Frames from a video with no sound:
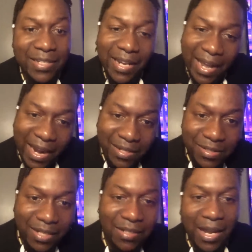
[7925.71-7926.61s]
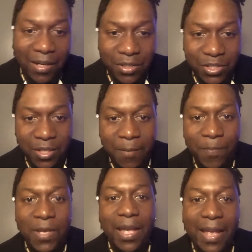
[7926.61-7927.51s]
They hide the technology
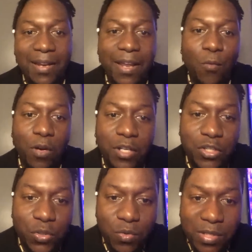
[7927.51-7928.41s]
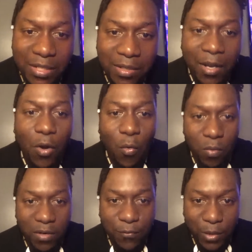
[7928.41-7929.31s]
and they want to use it
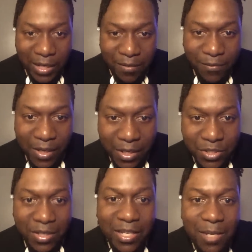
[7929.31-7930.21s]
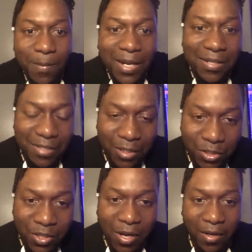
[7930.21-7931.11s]
only for their advantage and keep us in the
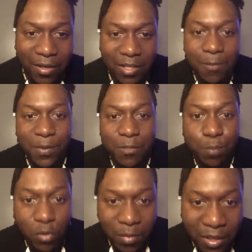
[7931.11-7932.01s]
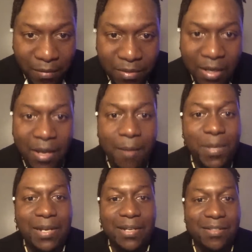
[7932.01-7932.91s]
dark and keep us primitives,
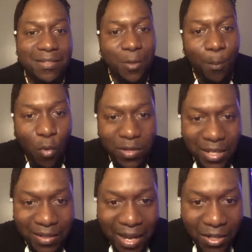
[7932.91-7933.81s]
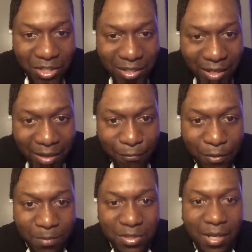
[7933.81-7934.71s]
because the more technology they kept for
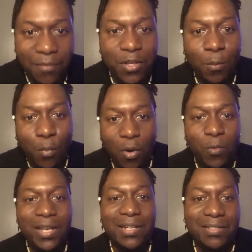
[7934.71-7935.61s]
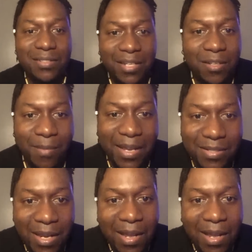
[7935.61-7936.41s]
themselves, the more we're going to see them as